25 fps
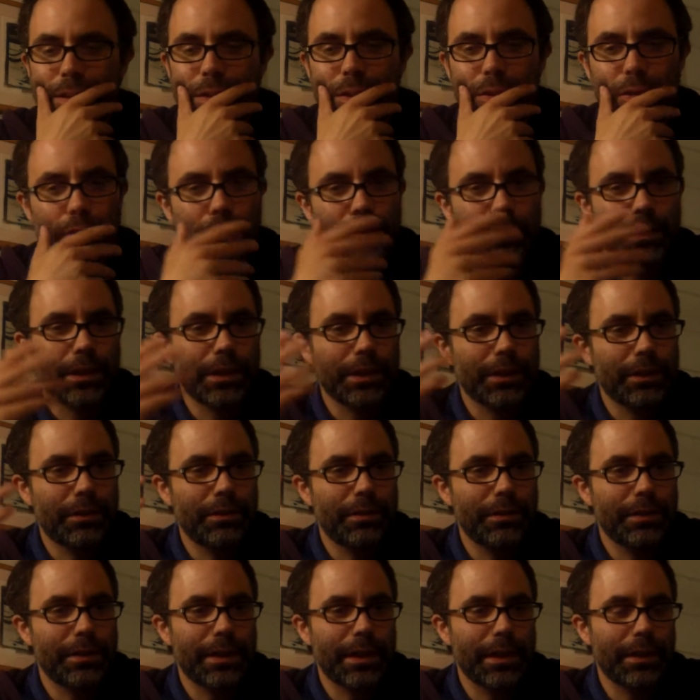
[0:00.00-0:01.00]
So like
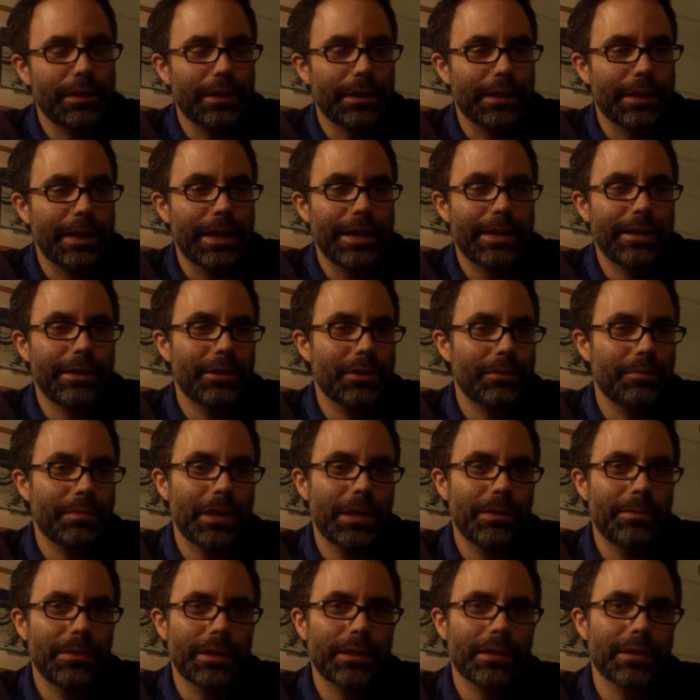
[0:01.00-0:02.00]
you'd say like A is
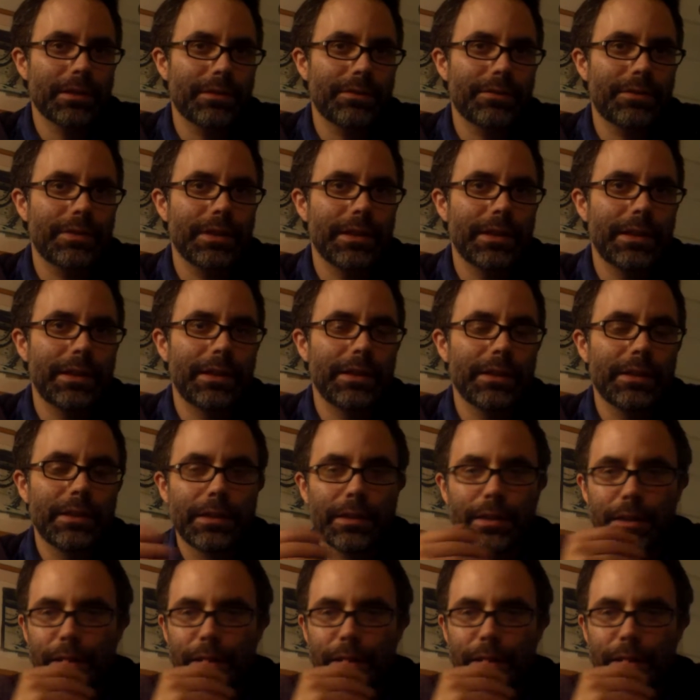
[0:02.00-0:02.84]
B because of C,